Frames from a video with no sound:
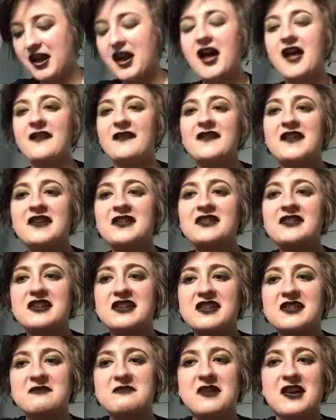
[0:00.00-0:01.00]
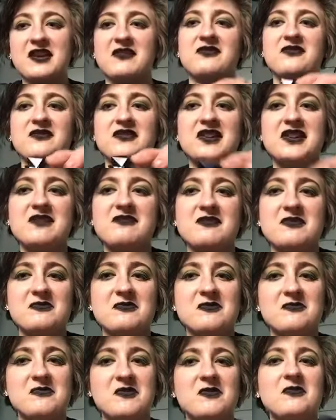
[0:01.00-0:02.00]
And this is my favourite
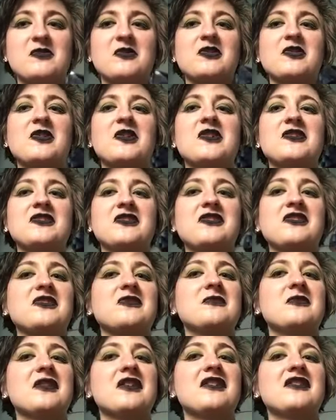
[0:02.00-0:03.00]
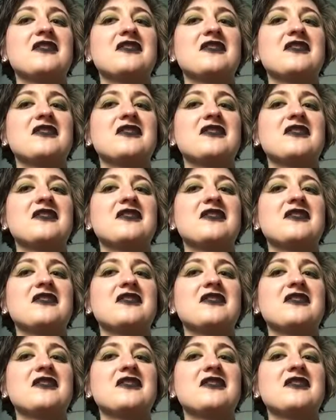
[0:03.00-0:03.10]
one, what will are calling to me.